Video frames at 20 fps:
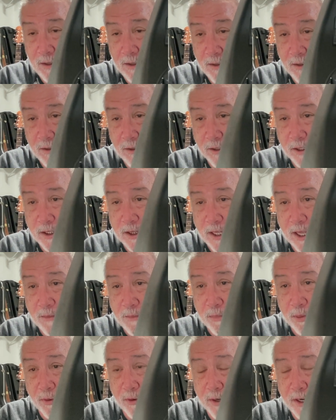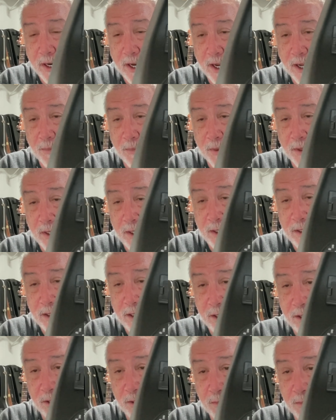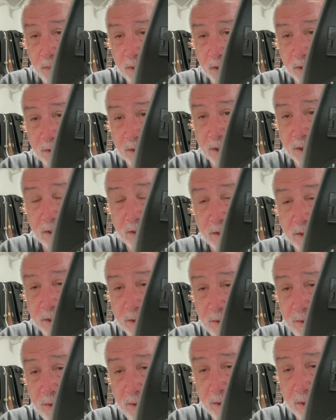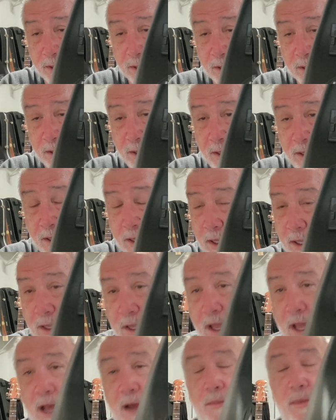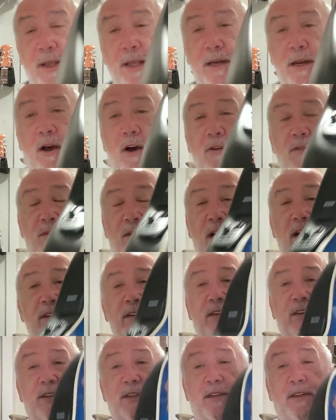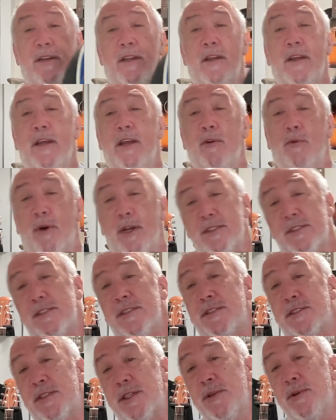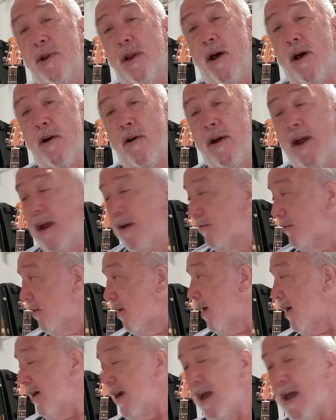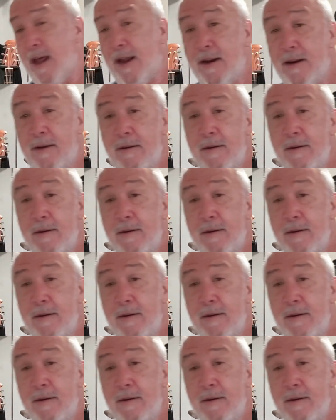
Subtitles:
look at that preamp and EQ, built-in tuner. I mean, Ovation, it wasn't too long after I got